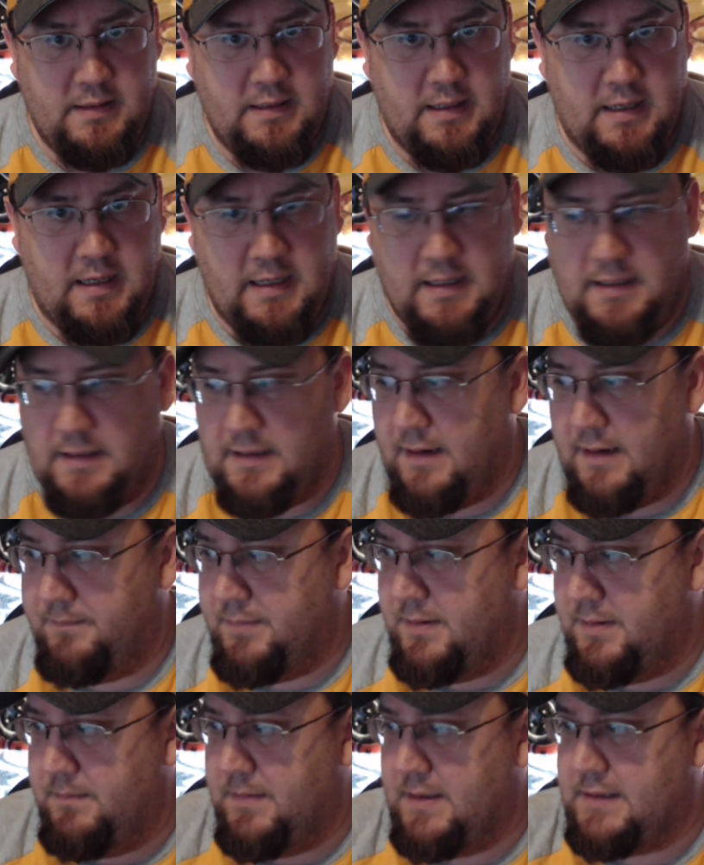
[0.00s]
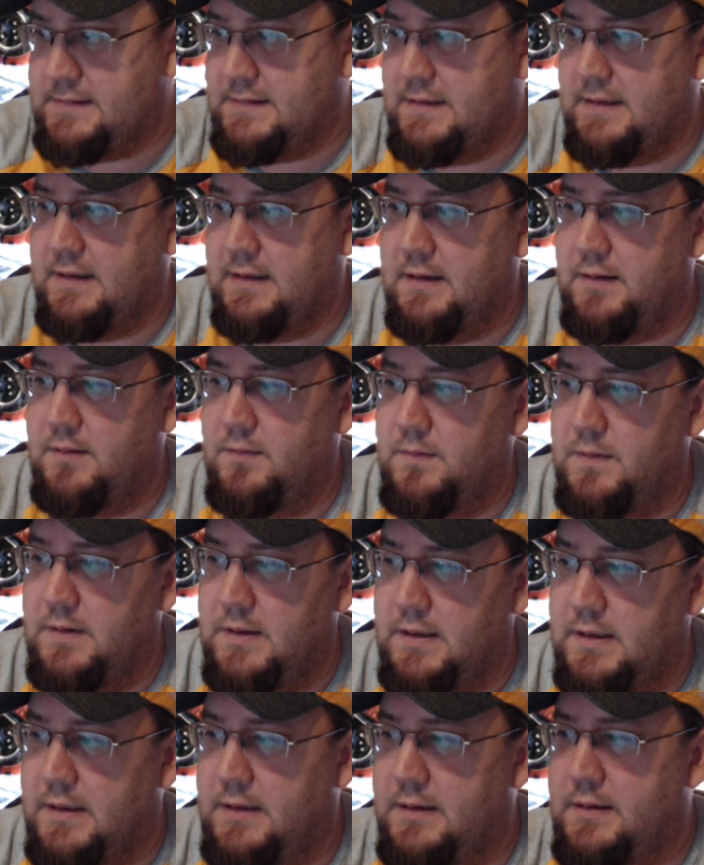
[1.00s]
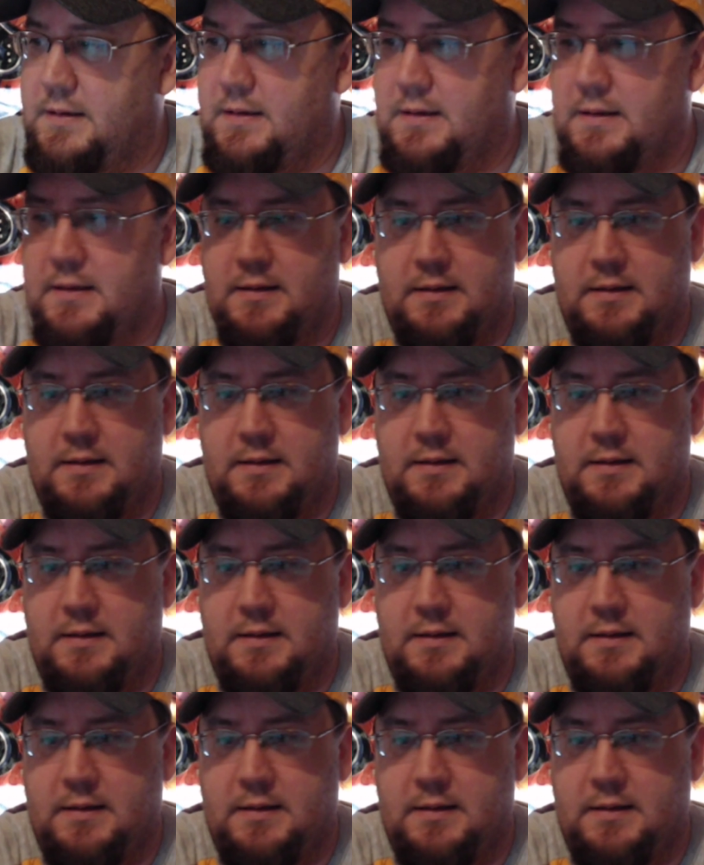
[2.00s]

and I've been mixing it with